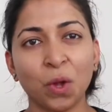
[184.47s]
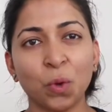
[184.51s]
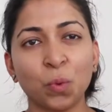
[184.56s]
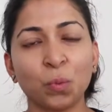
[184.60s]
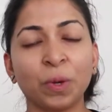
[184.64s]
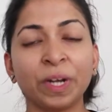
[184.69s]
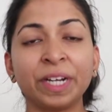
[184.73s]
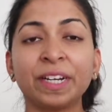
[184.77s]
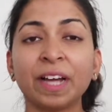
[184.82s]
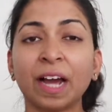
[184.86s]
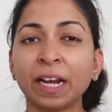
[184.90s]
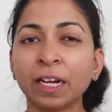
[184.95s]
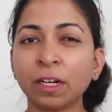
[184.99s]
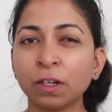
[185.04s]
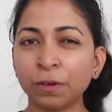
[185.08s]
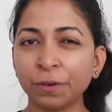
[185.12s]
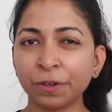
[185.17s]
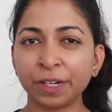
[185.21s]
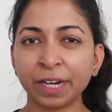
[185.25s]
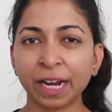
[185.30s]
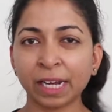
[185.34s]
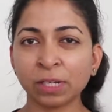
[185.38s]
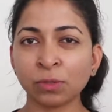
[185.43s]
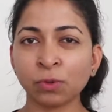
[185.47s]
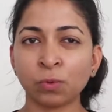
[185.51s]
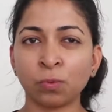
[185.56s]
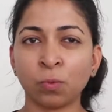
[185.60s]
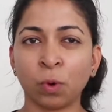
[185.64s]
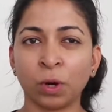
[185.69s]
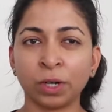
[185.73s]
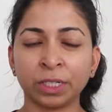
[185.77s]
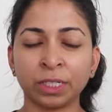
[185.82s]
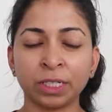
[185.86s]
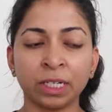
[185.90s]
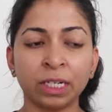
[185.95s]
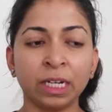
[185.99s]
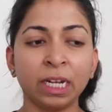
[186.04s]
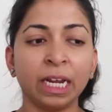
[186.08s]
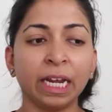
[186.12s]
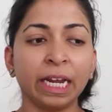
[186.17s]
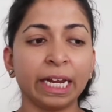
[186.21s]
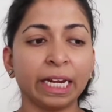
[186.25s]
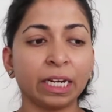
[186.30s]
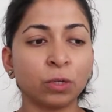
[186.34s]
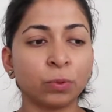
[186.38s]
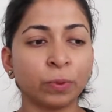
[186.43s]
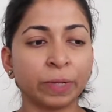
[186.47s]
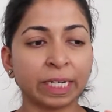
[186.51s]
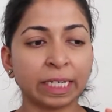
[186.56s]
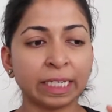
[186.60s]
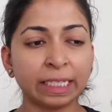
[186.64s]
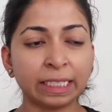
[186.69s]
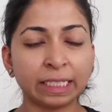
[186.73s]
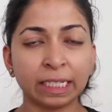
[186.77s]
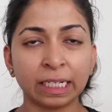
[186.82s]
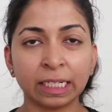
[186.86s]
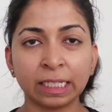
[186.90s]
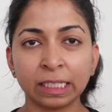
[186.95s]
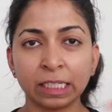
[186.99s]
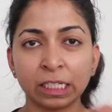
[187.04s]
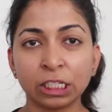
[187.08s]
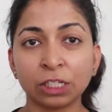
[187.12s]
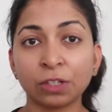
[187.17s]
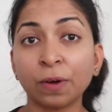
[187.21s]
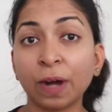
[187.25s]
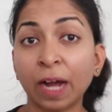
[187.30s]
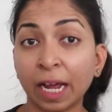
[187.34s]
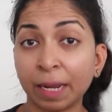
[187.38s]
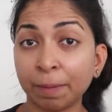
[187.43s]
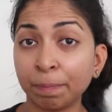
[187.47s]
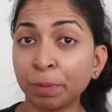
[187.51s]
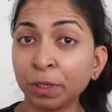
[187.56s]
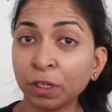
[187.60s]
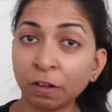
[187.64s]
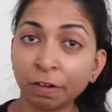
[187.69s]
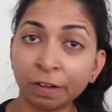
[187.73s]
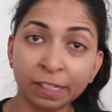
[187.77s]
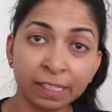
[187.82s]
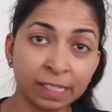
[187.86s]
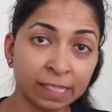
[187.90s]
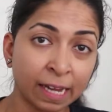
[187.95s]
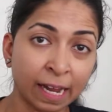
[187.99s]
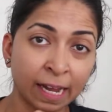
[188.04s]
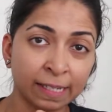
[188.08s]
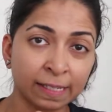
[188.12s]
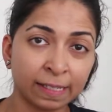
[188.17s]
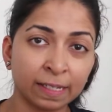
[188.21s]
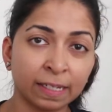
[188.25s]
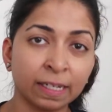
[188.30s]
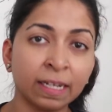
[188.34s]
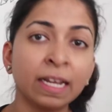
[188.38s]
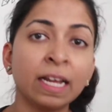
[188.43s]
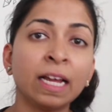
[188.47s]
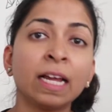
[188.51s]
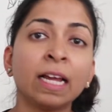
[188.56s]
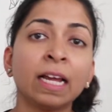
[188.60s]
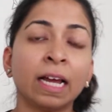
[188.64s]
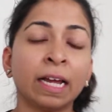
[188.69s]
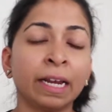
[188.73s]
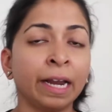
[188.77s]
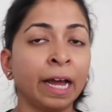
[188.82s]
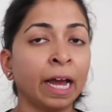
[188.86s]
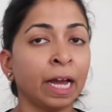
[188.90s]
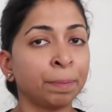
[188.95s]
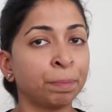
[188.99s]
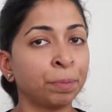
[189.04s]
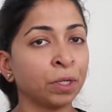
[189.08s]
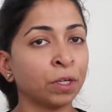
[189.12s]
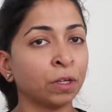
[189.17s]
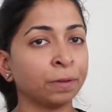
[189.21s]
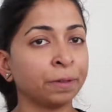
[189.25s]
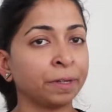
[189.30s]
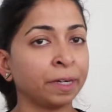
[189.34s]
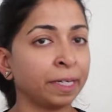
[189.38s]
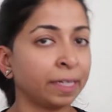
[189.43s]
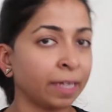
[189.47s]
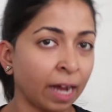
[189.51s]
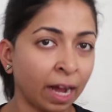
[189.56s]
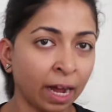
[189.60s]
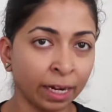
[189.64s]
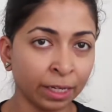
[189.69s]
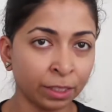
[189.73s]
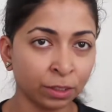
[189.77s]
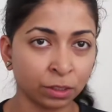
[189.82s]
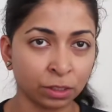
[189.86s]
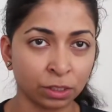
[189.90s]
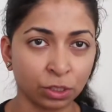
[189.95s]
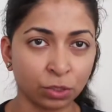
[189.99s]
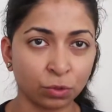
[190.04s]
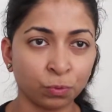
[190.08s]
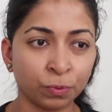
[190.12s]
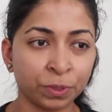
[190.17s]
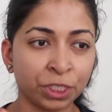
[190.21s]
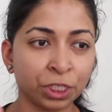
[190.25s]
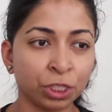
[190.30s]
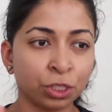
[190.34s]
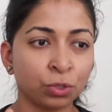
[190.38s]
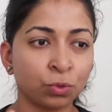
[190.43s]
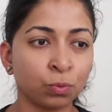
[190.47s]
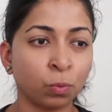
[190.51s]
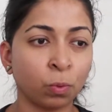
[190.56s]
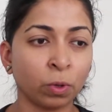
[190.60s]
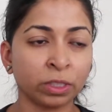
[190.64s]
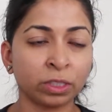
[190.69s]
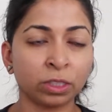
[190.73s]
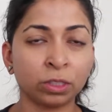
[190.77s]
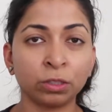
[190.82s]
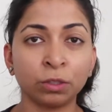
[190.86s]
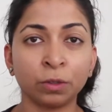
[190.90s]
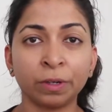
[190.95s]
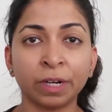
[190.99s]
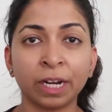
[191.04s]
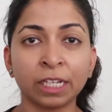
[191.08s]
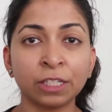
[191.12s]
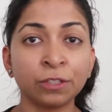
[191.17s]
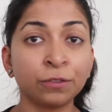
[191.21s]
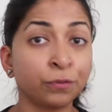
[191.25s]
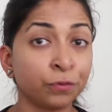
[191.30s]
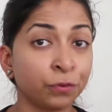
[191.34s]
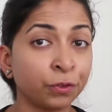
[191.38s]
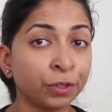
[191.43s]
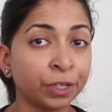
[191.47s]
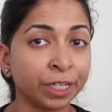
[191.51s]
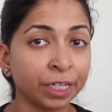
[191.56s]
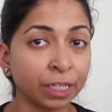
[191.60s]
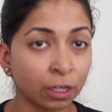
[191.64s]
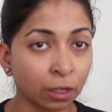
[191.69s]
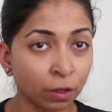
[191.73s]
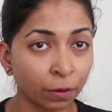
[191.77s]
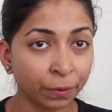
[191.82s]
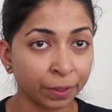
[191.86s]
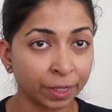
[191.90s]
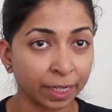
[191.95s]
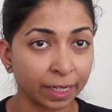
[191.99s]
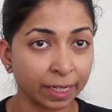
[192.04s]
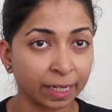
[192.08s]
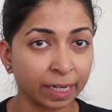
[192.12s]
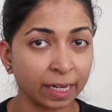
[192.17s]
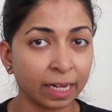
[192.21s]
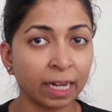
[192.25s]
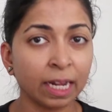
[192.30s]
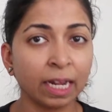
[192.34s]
When dichlor reacts with water, it quickly turns into hypochlorous acid and hypochlorite ions, which is what's known as free chlorine.